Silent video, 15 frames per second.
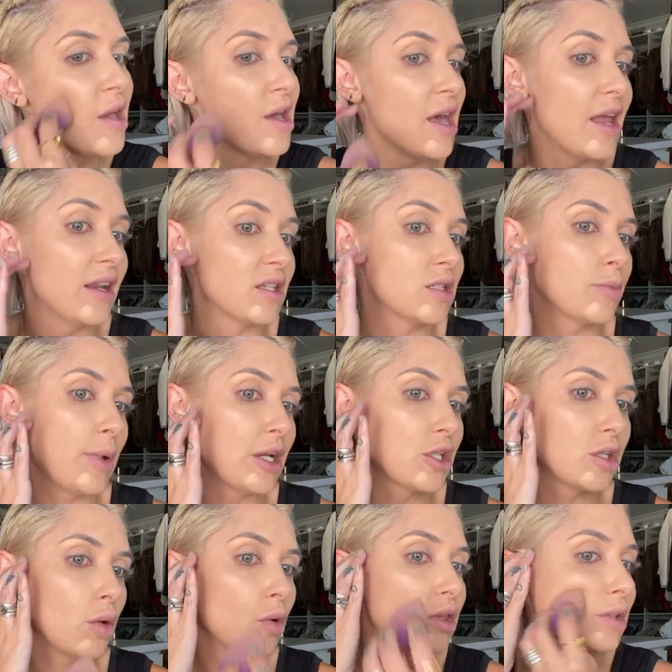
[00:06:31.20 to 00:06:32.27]
and
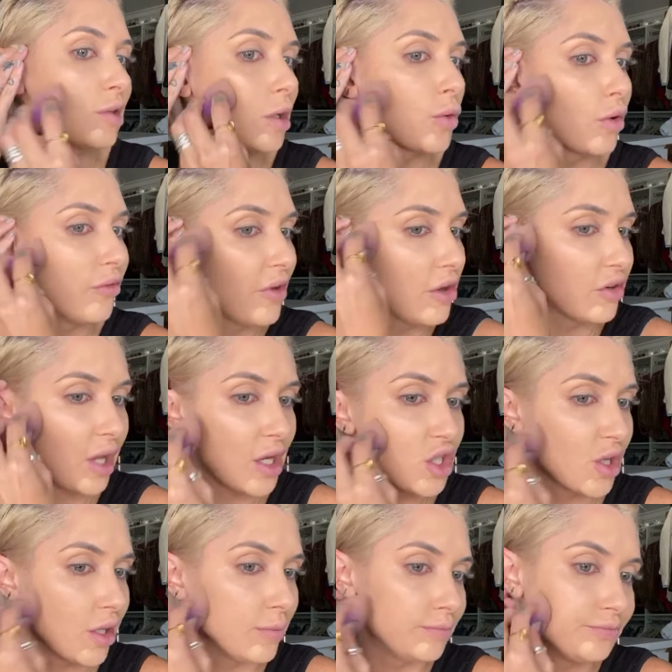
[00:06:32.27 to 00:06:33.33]
especially with the liquid
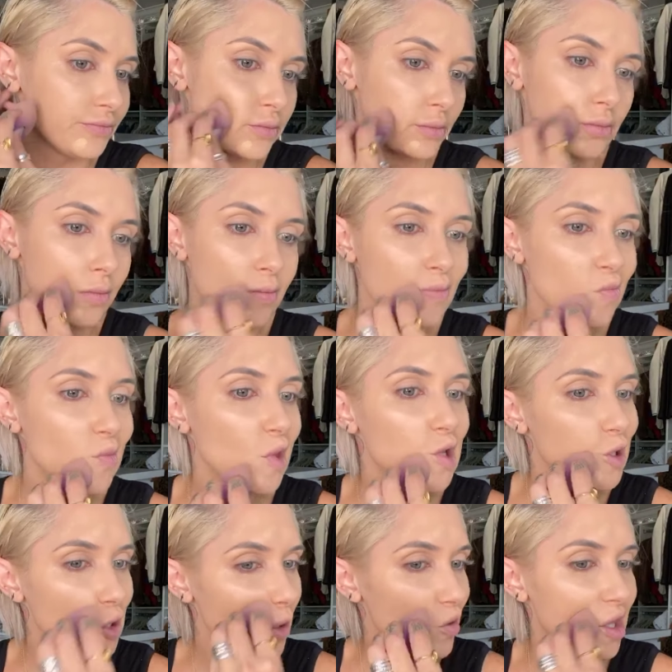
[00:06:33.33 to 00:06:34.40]
foundation.
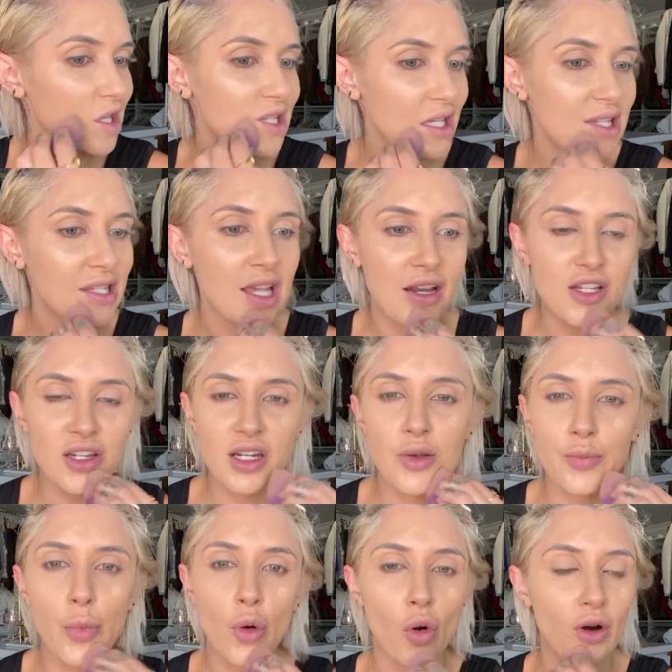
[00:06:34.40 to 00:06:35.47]
So this is such an
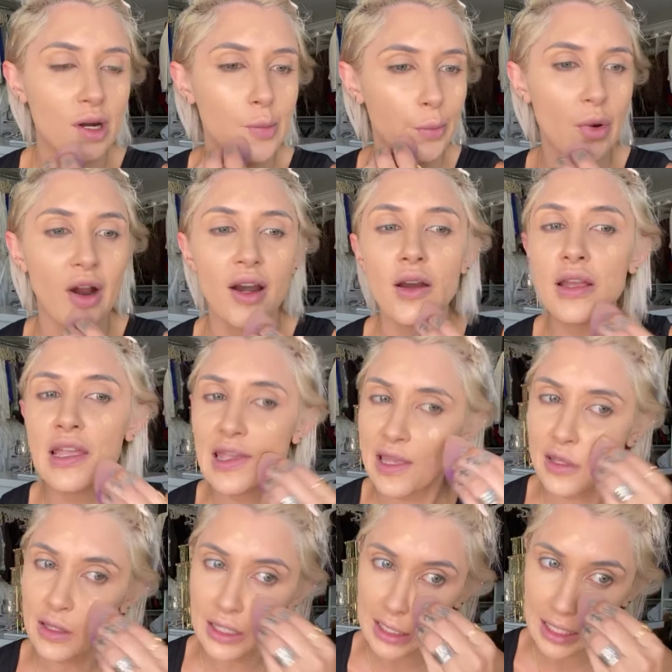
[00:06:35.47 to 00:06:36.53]
important part
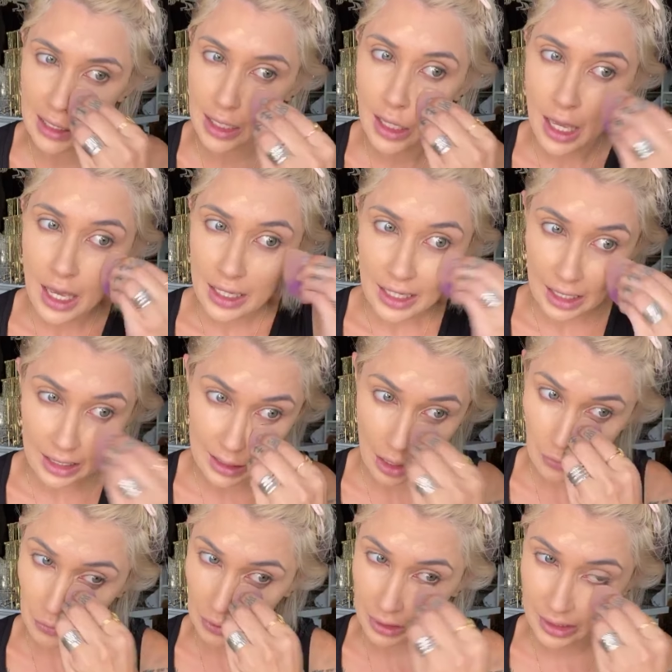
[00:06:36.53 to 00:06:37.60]
in the getting that
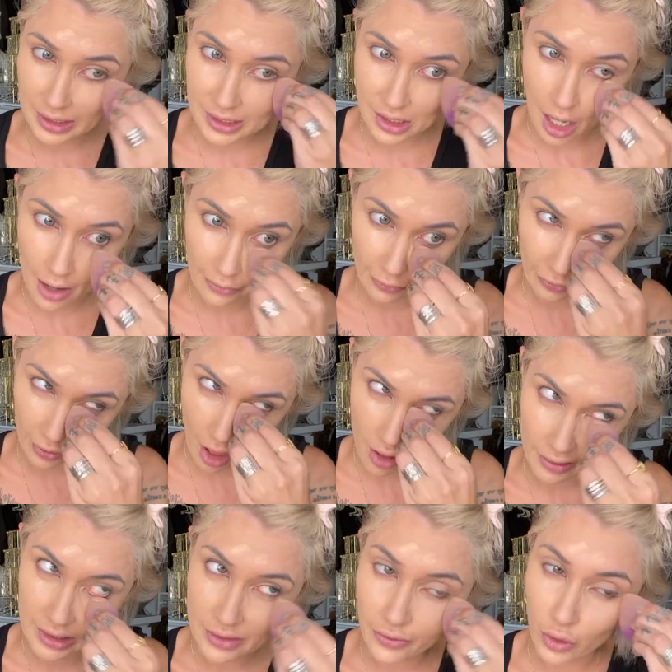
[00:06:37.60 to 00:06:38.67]
really soft,
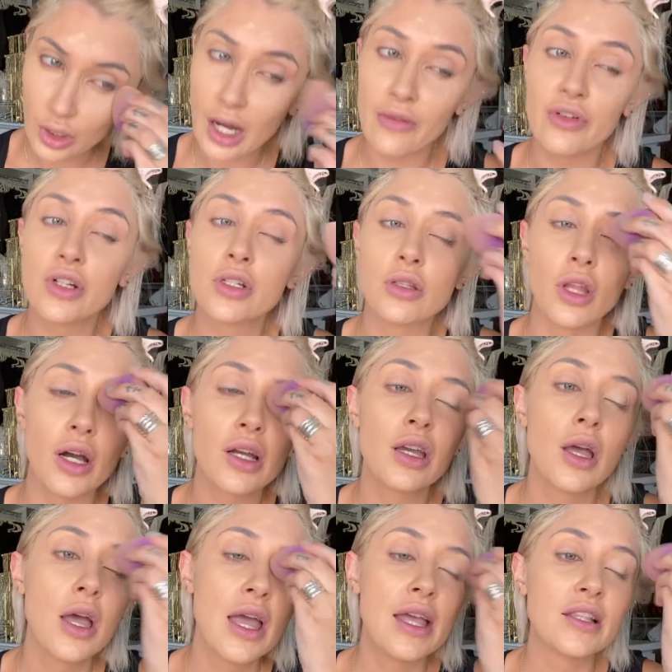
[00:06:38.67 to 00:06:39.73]
flawless, full coverage look.
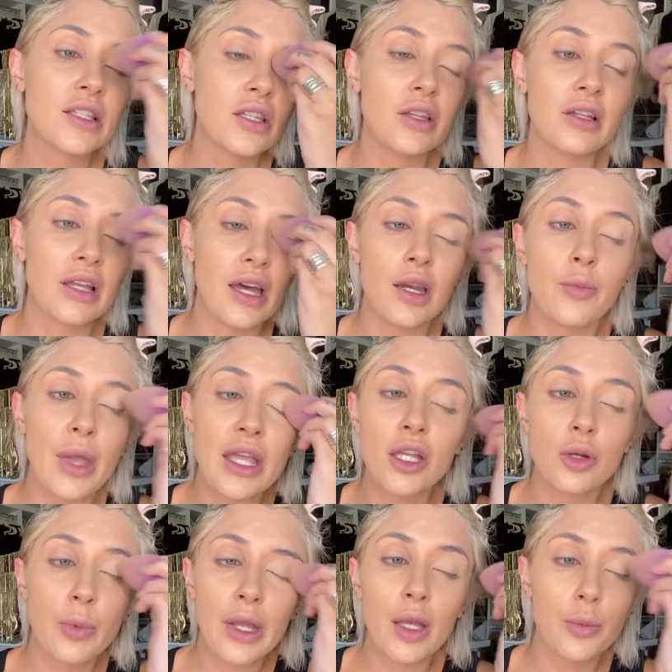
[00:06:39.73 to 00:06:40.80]
It's gonna make your
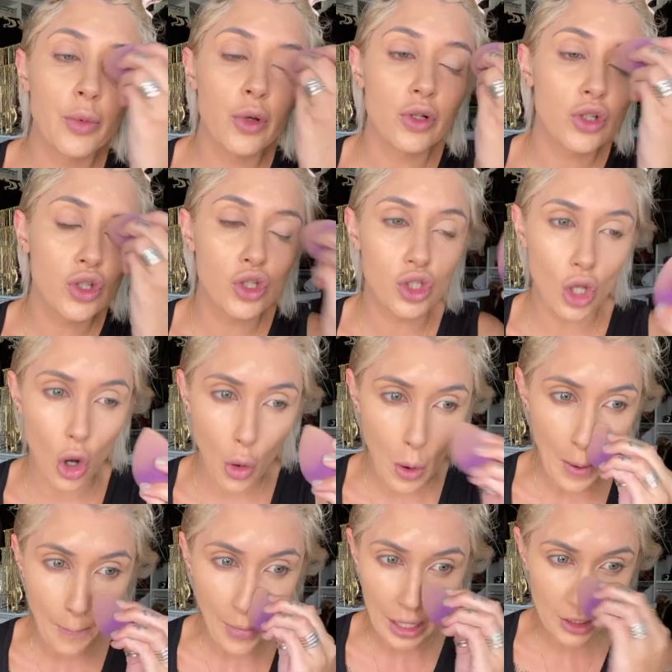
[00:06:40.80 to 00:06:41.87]
makeup look so
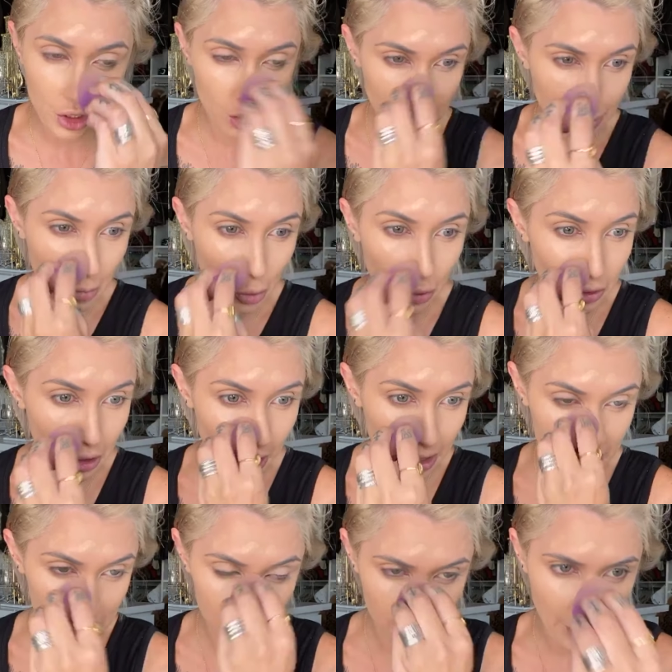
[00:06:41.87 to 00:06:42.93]
much smoother,
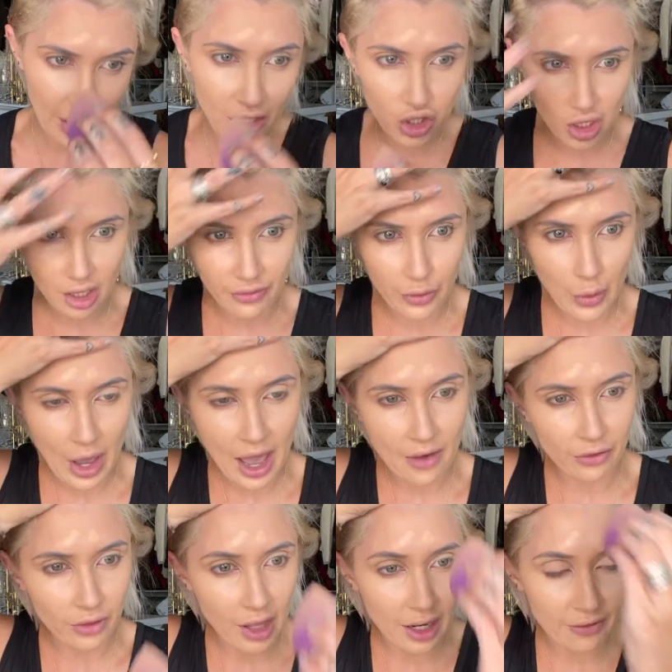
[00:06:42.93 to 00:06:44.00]
especially if you have a lot of